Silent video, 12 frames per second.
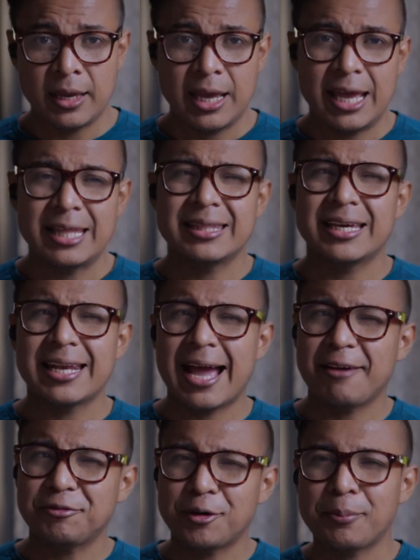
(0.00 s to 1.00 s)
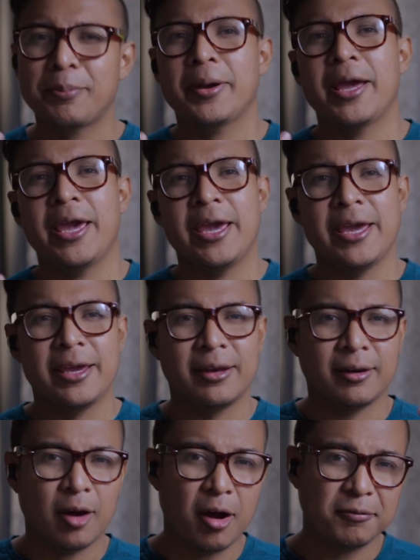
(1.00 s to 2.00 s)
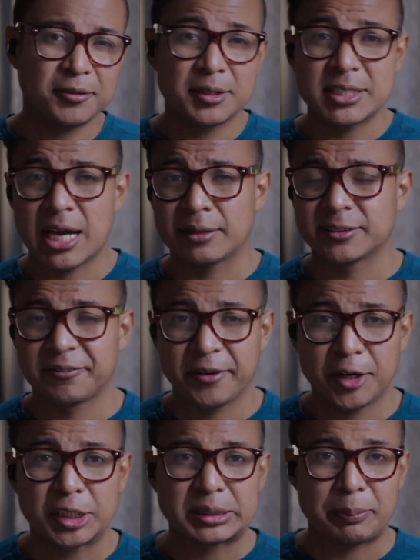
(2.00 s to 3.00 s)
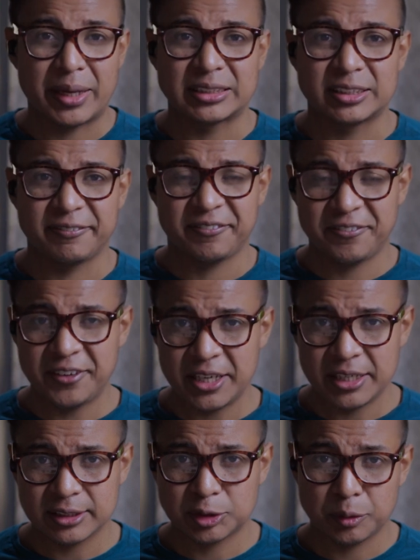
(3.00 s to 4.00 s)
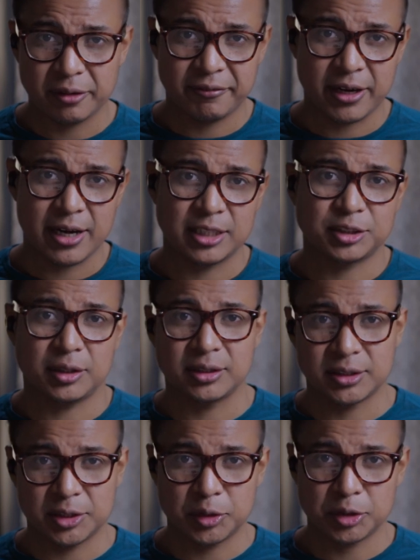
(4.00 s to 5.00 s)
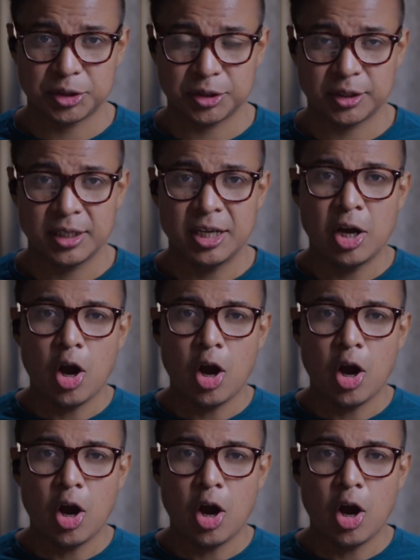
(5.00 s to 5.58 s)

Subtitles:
and then after paying oftentimes very expensive fees to the financial institution,